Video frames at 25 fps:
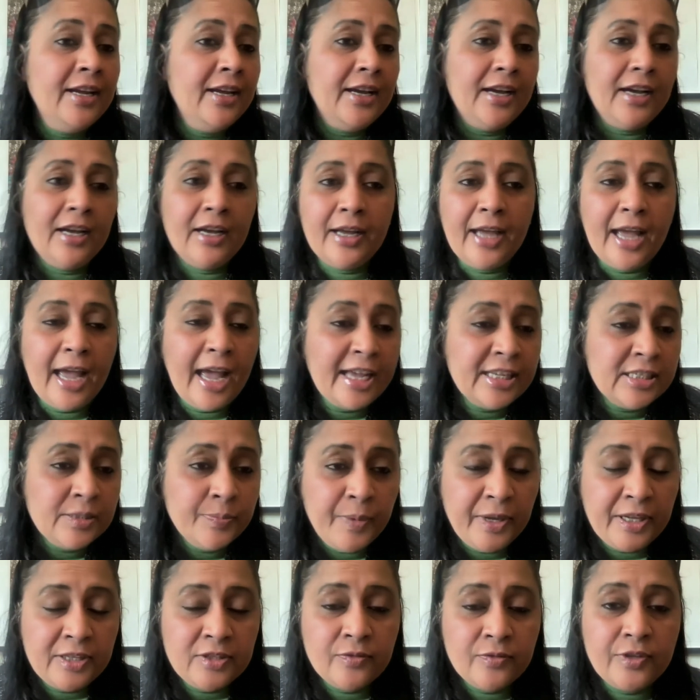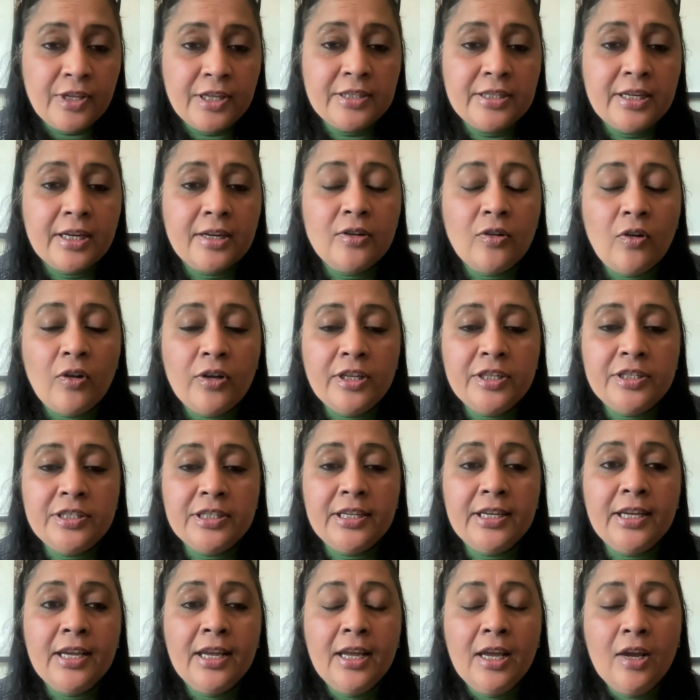aspects of the
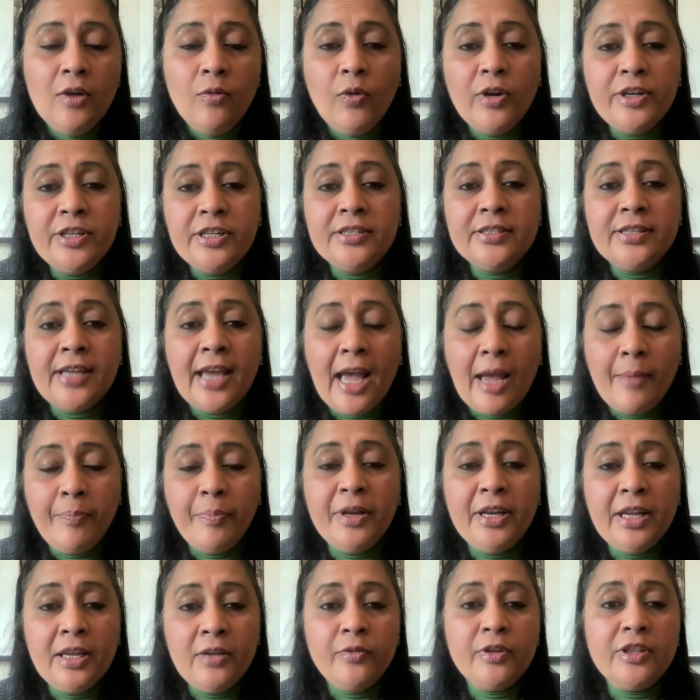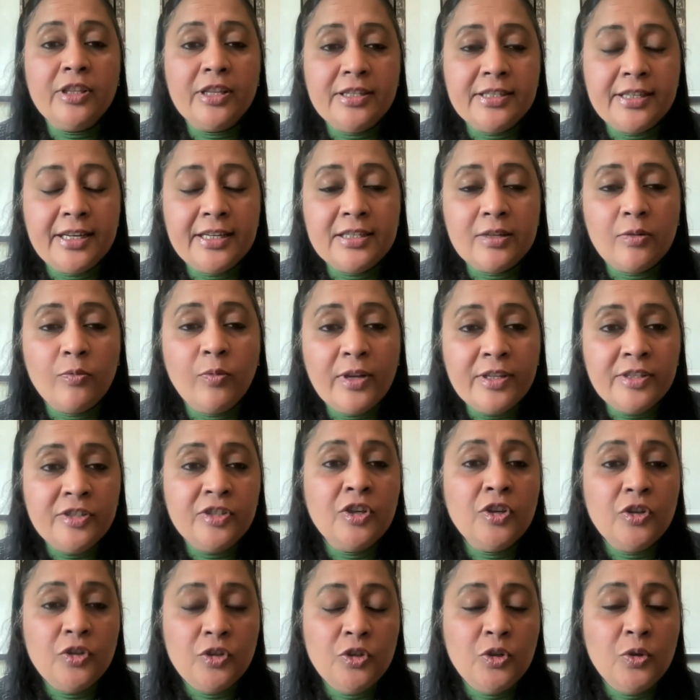technology, what is happening with the data.
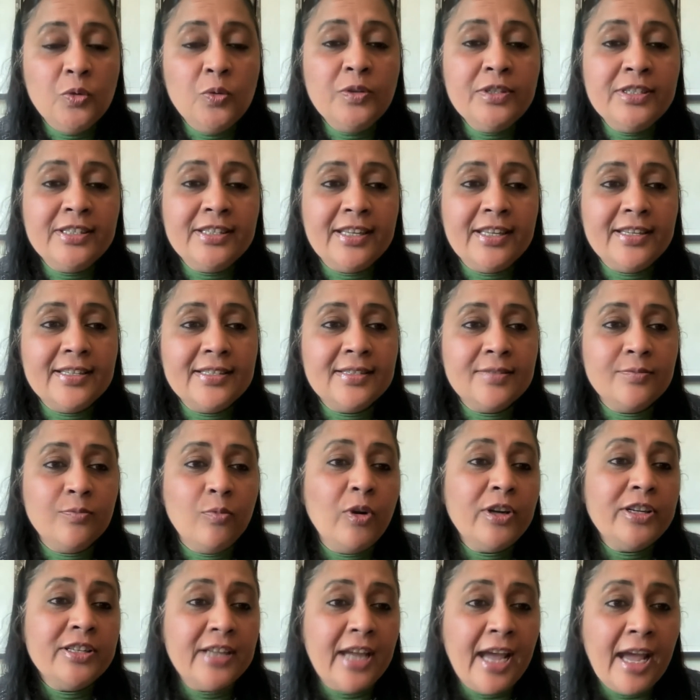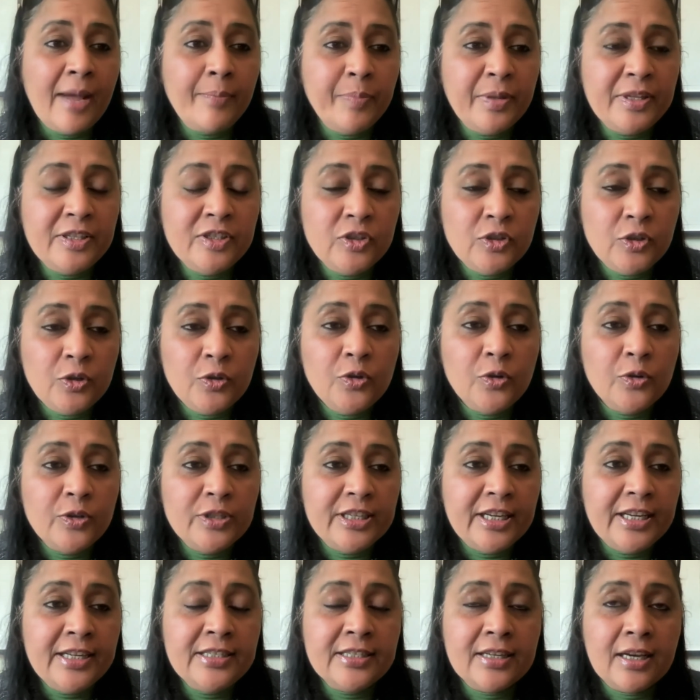Once you use this, what happens to your
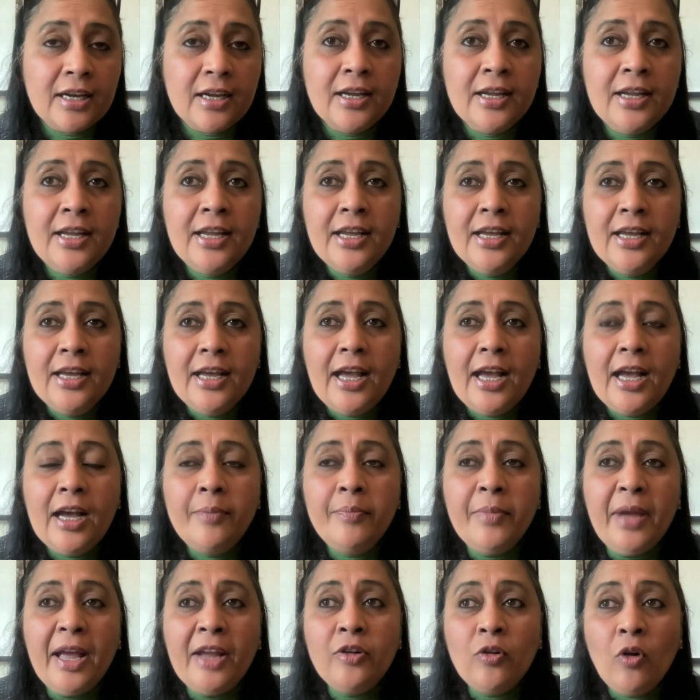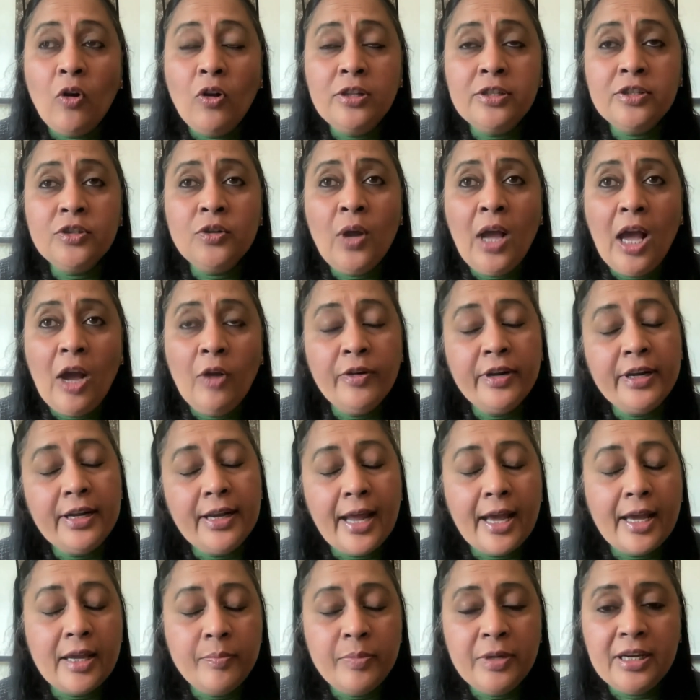data? And also, how
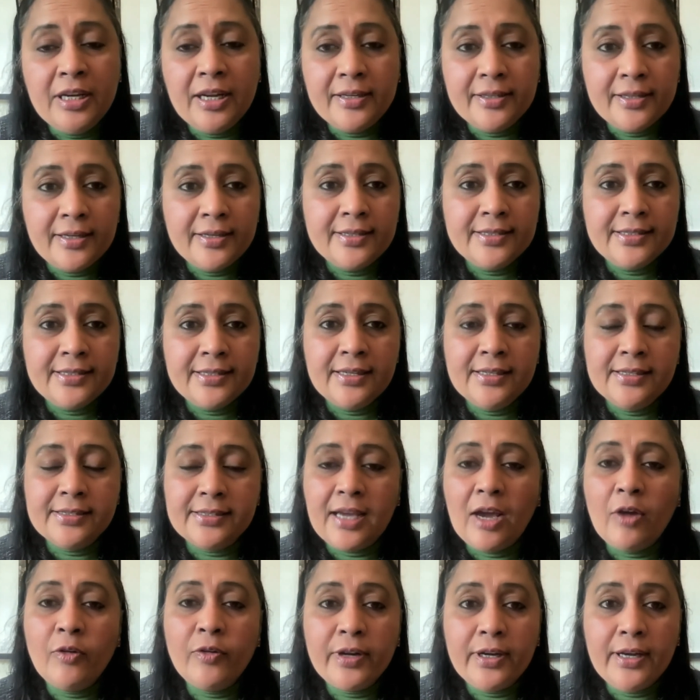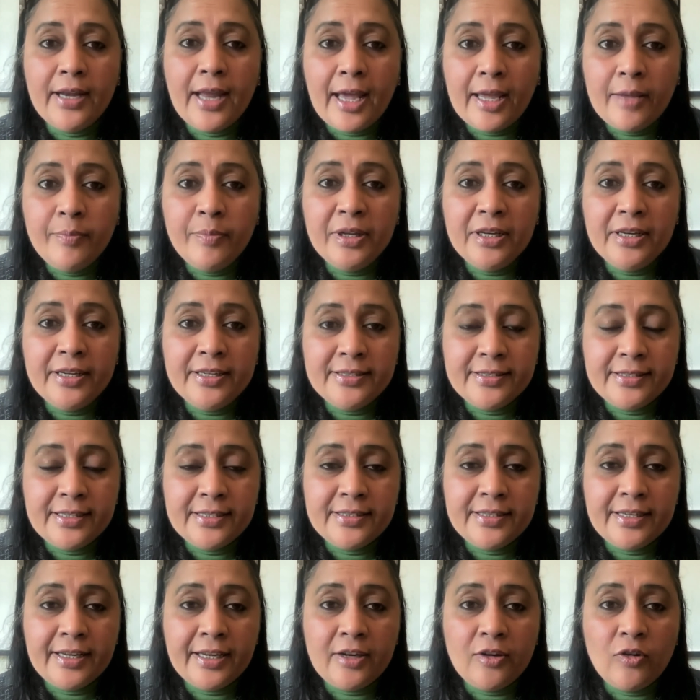reliable are the results? How reliable is
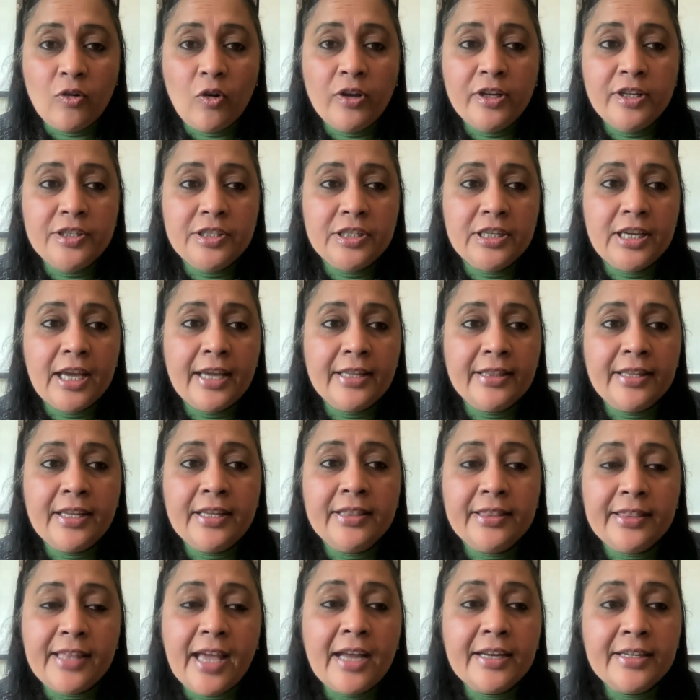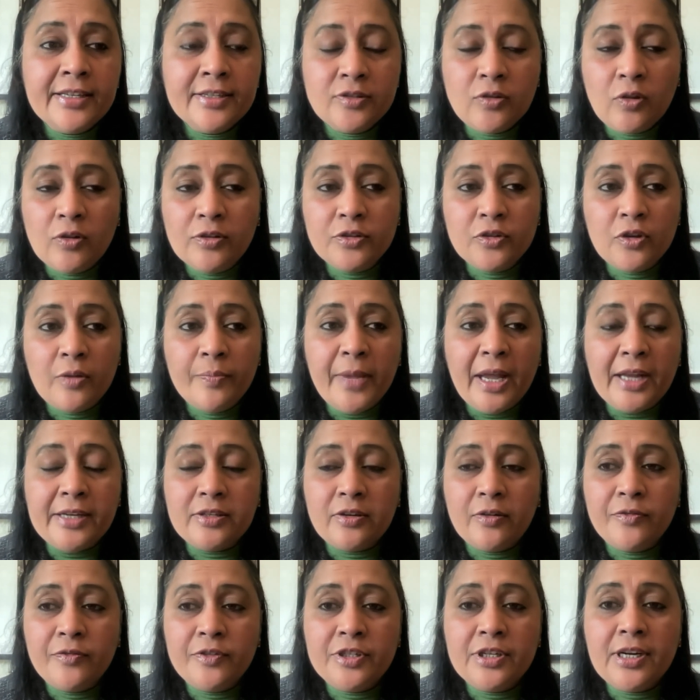this technology? I think that is also a
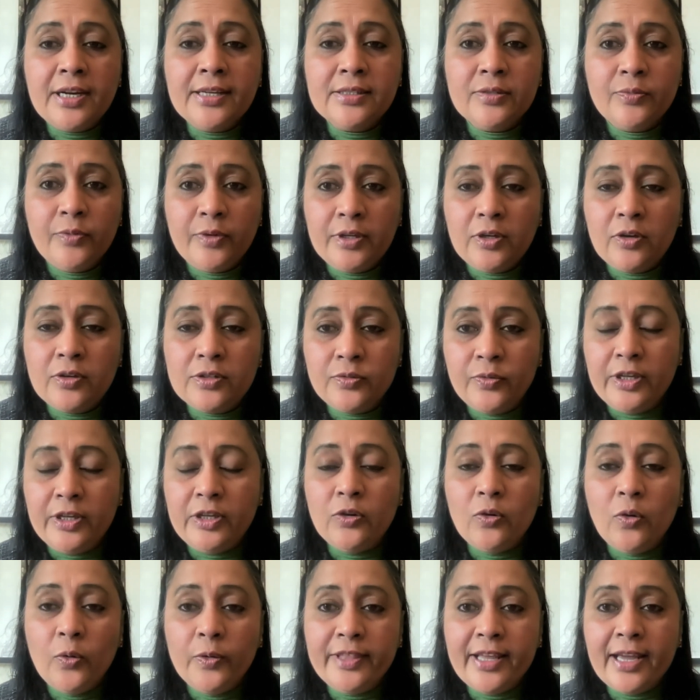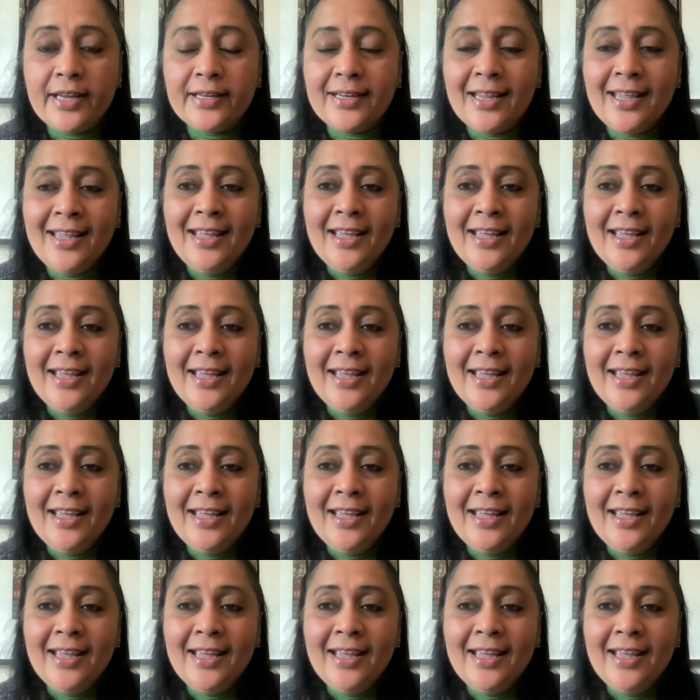matter of trust, because we know that